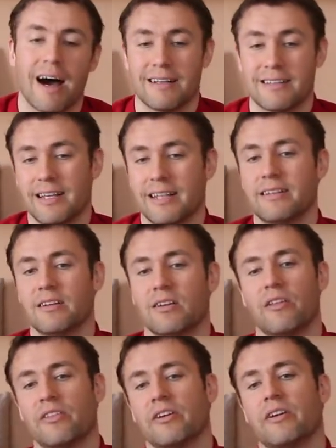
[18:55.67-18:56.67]
I sat in
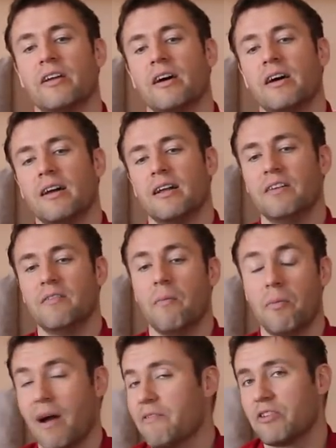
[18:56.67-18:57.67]
London
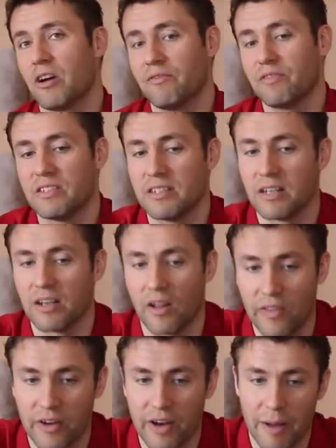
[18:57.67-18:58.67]
Liverpool have an office in London.